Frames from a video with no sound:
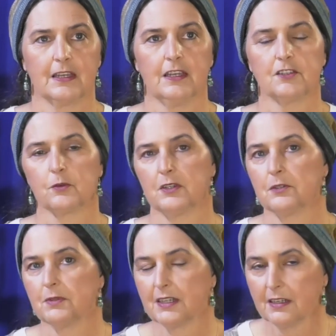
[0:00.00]
He's going
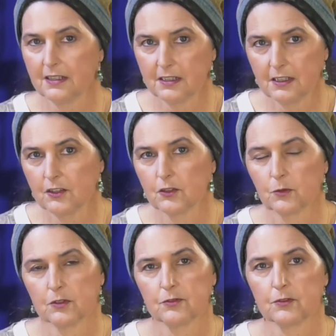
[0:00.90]
to be hidden in the
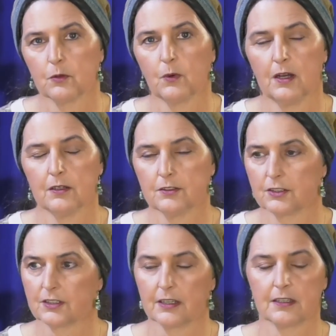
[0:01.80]
north for a while,
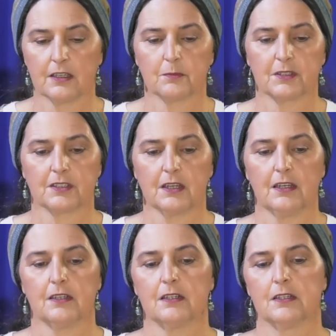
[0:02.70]
just like King
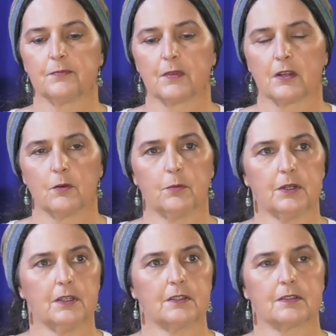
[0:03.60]
Messiah.
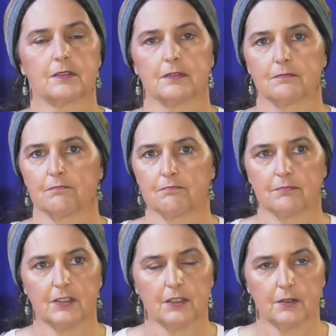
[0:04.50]
But,
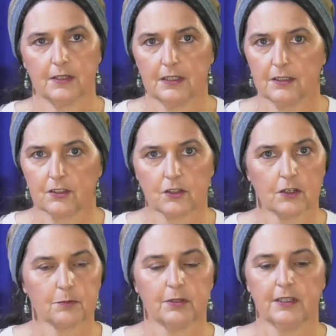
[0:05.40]
you know, in this
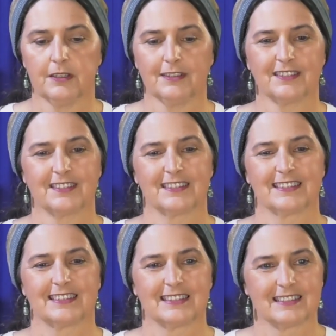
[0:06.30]
dark place,
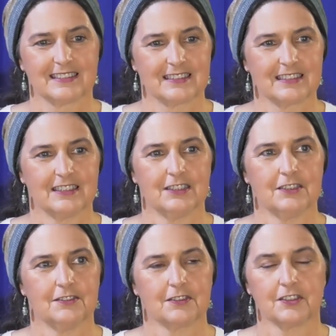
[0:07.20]

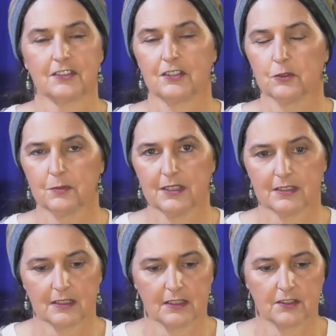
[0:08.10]
of
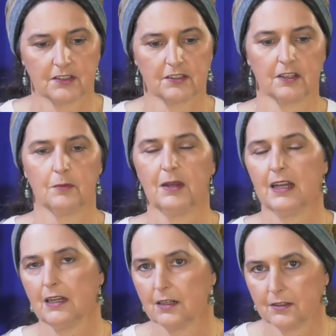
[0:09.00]
concealment,
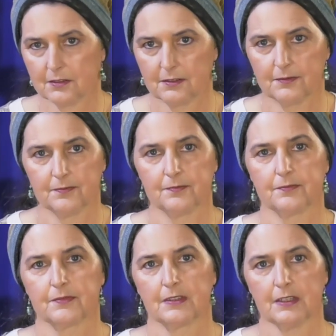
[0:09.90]
somehow
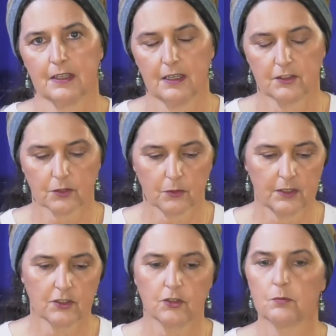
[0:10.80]
he's
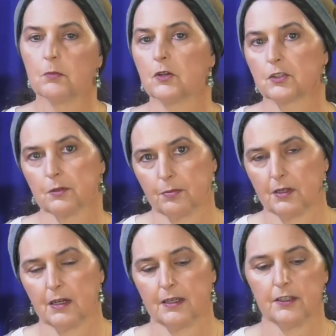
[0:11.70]
going to
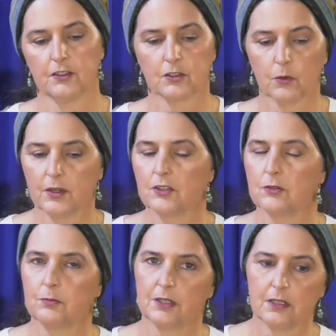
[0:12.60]
multiply. He's going
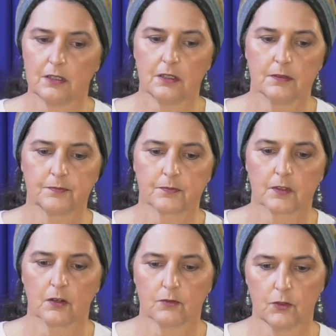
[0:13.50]
to be
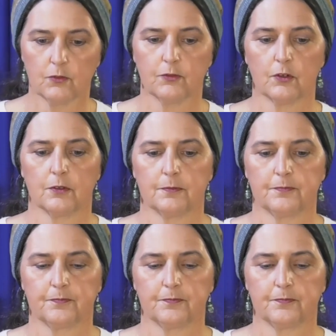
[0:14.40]
fruitful.